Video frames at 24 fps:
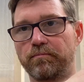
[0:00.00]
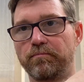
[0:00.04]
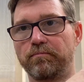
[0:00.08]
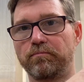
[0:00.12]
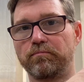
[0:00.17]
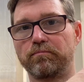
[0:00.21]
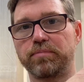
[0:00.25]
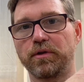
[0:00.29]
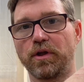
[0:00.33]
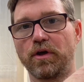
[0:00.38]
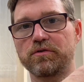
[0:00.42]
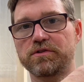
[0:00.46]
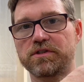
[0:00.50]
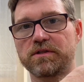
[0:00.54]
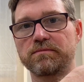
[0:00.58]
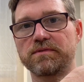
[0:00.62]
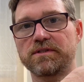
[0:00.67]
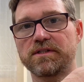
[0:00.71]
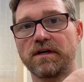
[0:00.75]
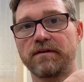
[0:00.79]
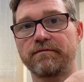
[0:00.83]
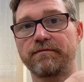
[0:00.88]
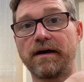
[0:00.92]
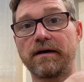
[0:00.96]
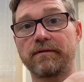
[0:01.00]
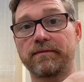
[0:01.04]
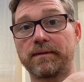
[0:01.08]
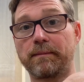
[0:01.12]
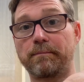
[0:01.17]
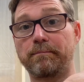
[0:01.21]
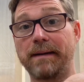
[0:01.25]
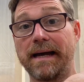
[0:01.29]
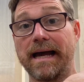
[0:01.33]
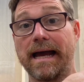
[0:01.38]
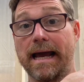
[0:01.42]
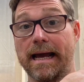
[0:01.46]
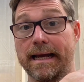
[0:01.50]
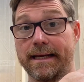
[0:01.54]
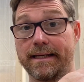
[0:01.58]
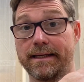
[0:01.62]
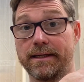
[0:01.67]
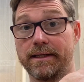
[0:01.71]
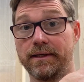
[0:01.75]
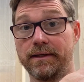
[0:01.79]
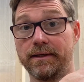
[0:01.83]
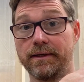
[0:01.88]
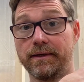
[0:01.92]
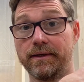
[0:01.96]
blow some stuff out the
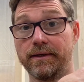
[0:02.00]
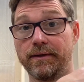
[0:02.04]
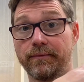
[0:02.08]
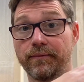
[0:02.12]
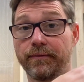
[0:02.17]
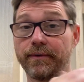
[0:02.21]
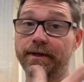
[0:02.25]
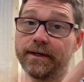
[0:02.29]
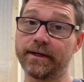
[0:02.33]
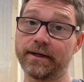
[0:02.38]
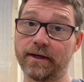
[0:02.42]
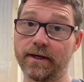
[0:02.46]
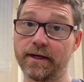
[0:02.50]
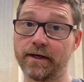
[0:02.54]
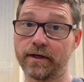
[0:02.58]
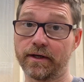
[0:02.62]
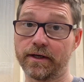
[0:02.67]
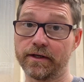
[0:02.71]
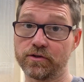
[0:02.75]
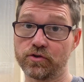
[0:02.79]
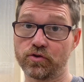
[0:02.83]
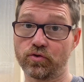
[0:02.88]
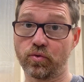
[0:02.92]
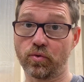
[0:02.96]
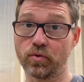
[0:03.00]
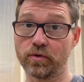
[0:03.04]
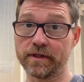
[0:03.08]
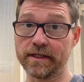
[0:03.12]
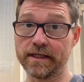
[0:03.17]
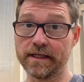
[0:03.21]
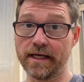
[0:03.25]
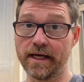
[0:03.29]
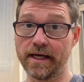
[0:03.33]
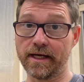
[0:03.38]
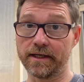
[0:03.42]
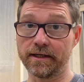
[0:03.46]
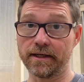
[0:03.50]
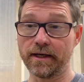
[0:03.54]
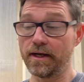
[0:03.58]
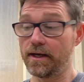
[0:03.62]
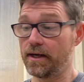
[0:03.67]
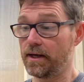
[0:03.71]
back when it kind of gets toward the end.